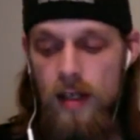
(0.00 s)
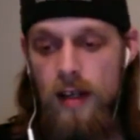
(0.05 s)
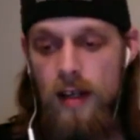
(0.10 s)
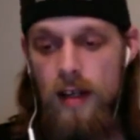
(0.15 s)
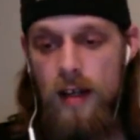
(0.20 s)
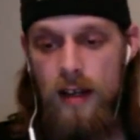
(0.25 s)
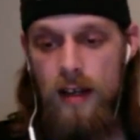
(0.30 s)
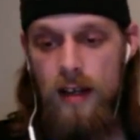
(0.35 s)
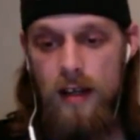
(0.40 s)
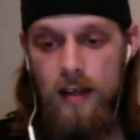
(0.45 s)

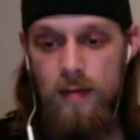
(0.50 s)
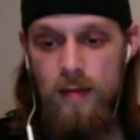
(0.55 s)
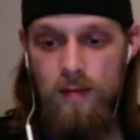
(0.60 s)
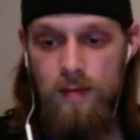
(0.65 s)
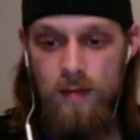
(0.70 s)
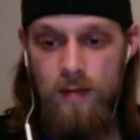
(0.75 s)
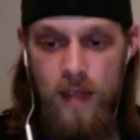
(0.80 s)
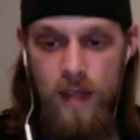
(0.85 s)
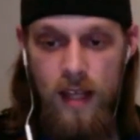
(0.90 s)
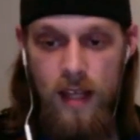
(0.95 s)
Um,
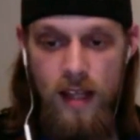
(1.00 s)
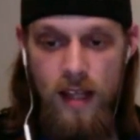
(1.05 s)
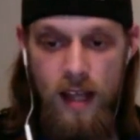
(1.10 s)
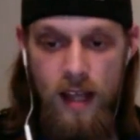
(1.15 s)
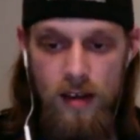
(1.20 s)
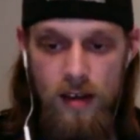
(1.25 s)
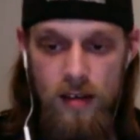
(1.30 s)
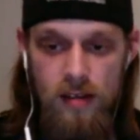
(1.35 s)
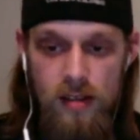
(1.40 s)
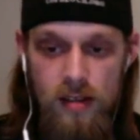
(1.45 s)

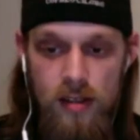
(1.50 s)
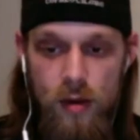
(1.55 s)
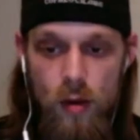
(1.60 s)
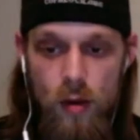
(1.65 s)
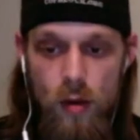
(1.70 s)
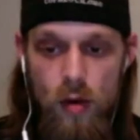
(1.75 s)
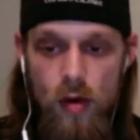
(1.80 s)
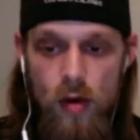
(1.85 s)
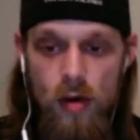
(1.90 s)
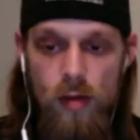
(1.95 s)
letters
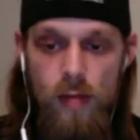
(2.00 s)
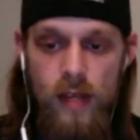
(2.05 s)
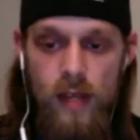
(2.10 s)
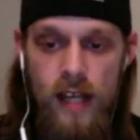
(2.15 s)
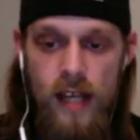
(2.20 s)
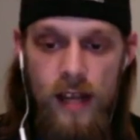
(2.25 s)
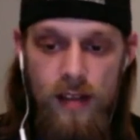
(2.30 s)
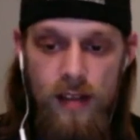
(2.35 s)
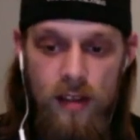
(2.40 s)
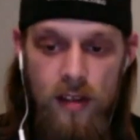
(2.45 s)
or be on
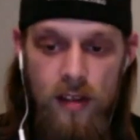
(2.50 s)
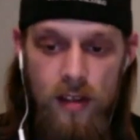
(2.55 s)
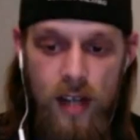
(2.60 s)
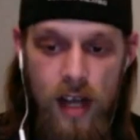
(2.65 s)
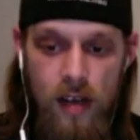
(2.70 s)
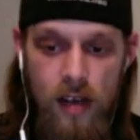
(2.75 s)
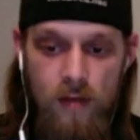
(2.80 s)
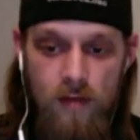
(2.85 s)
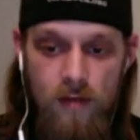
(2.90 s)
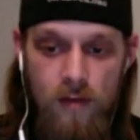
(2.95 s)
the lookout
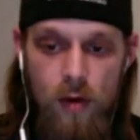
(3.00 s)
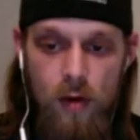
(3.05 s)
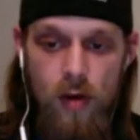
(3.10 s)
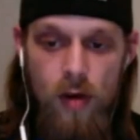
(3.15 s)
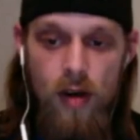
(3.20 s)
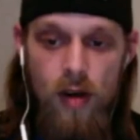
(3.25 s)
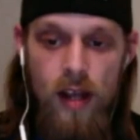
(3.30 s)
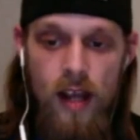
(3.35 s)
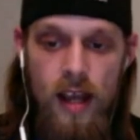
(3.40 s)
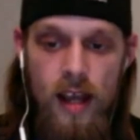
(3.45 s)
for
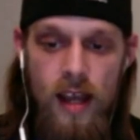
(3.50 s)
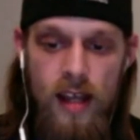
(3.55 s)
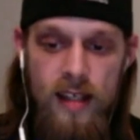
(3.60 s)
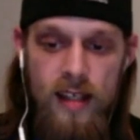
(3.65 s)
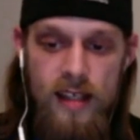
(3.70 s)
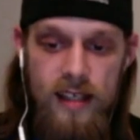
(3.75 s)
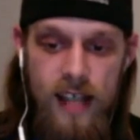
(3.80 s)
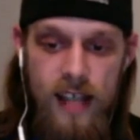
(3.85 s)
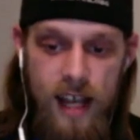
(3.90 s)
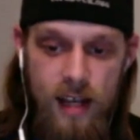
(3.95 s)
A, a
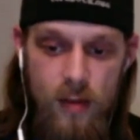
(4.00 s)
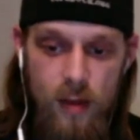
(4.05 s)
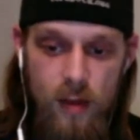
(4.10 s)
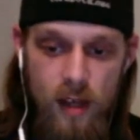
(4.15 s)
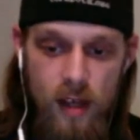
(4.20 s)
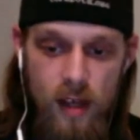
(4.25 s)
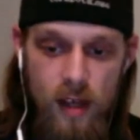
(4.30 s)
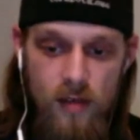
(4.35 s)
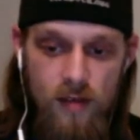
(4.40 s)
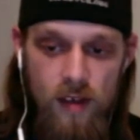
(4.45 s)
sign
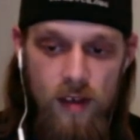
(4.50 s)
wave,